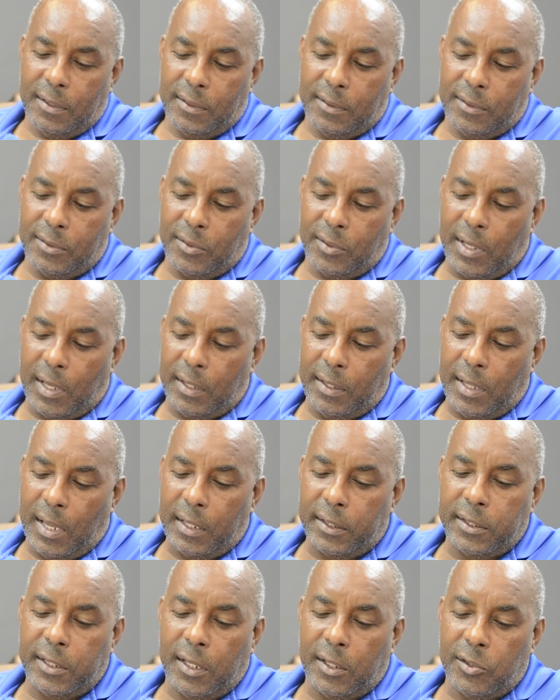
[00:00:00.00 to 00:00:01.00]
So that,
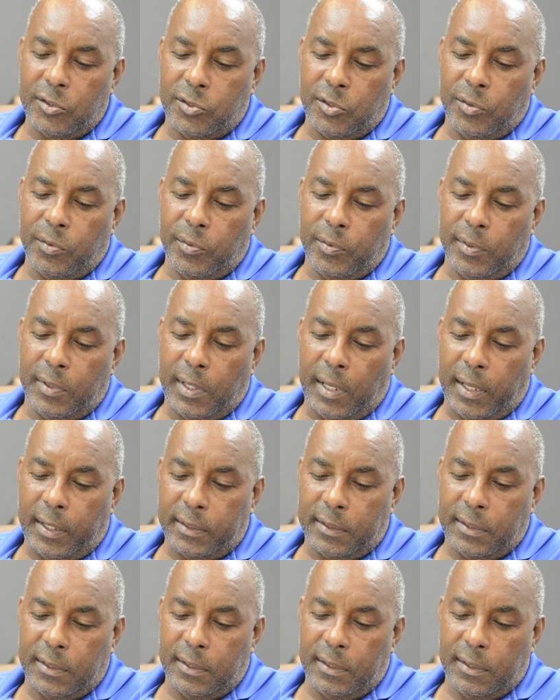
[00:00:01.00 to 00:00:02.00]
that tells you
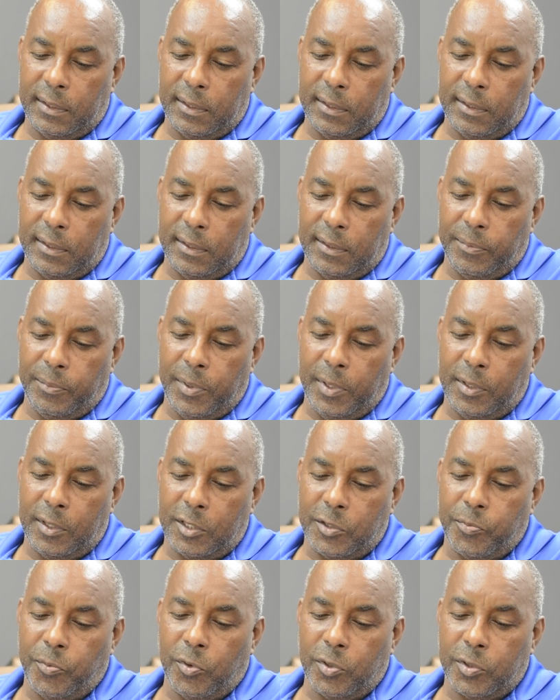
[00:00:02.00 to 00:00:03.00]
that being
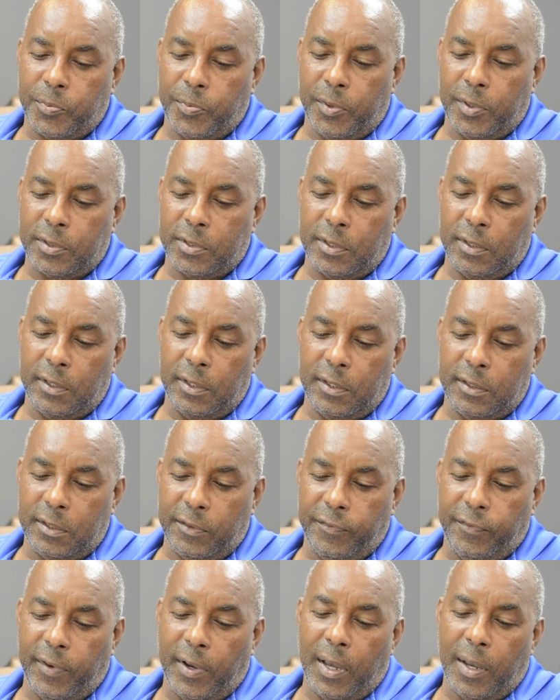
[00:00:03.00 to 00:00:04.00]
a sports person is
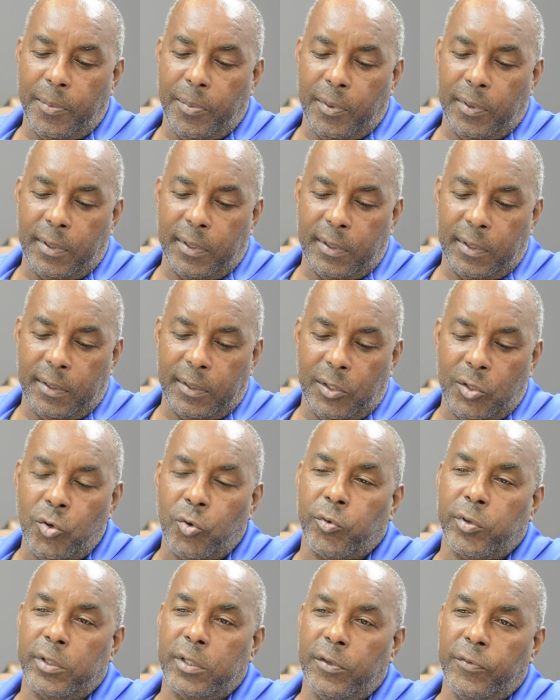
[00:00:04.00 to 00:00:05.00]
a viable and a
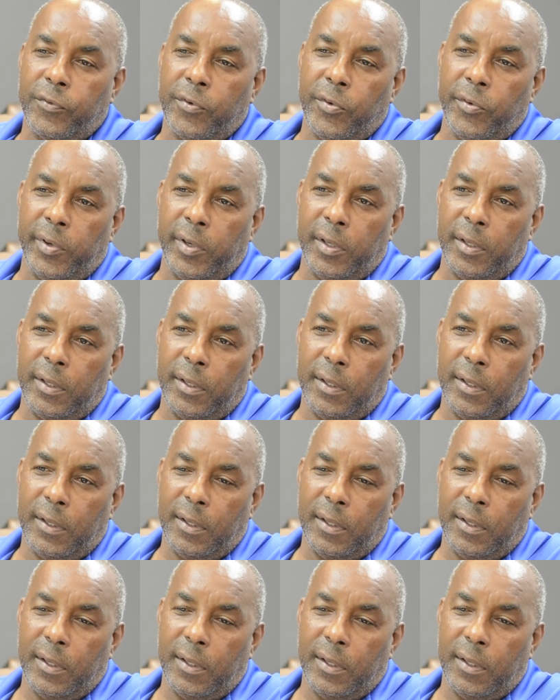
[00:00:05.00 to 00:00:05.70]
lucrative career.